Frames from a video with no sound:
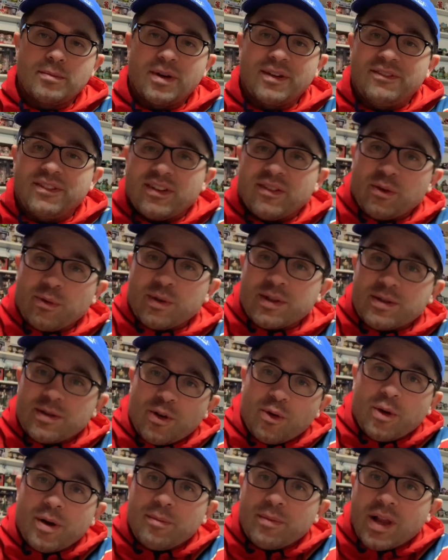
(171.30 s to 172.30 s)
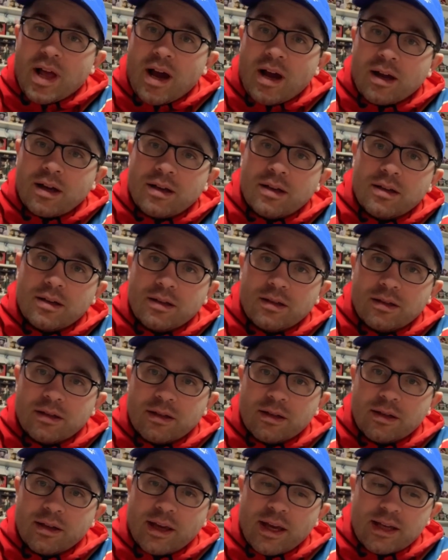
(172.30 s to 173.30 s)
favorite one's Grimlock,
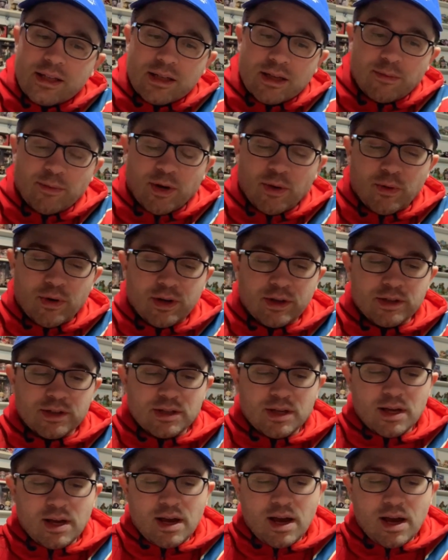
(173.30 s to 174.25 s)
in case anybody wonders.